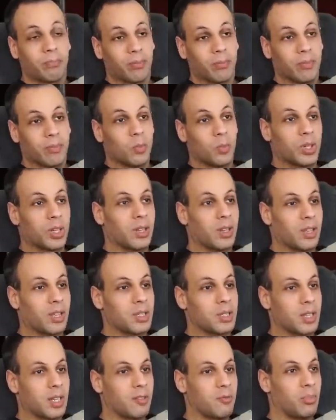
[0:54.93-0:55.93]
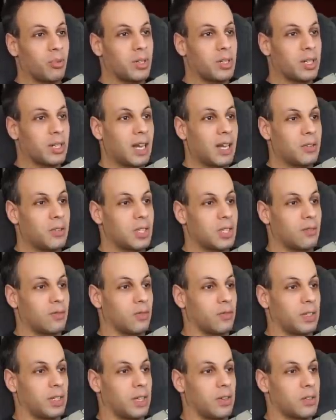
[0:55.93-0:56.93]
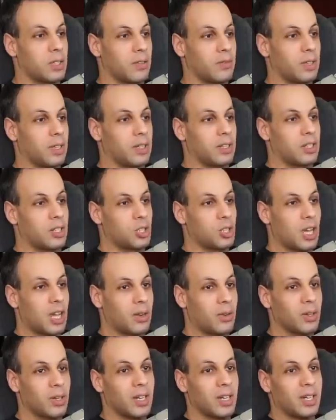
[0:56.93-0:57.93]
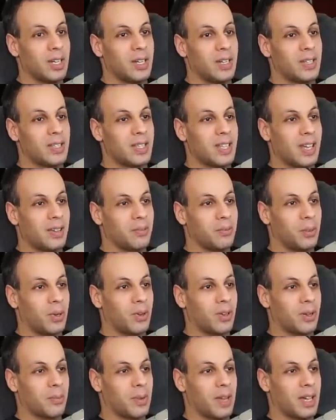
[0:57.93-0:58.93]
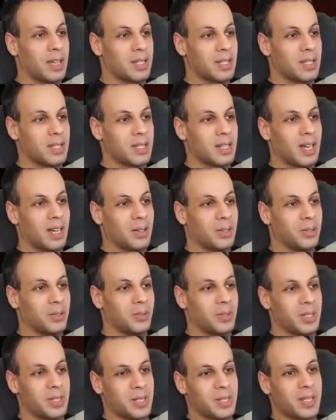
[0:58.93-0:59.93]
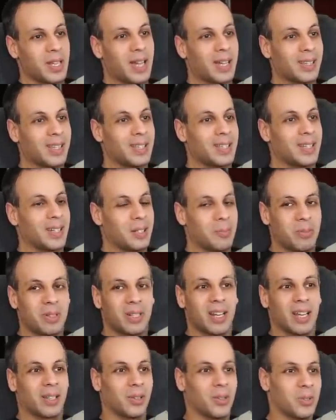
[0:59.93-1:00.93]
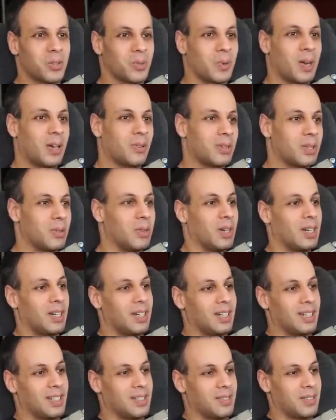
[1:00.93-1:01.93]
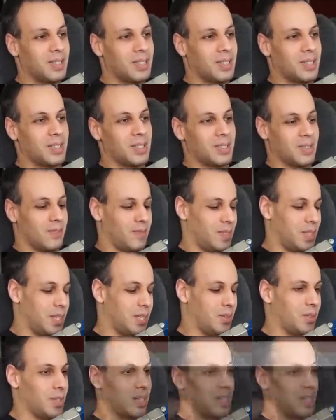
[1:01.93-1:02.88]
And one of the things that I've pointed out in several videos I've done on this channel is that wearing a mask is not always exactly done to protect those around you. Uh, this is a video that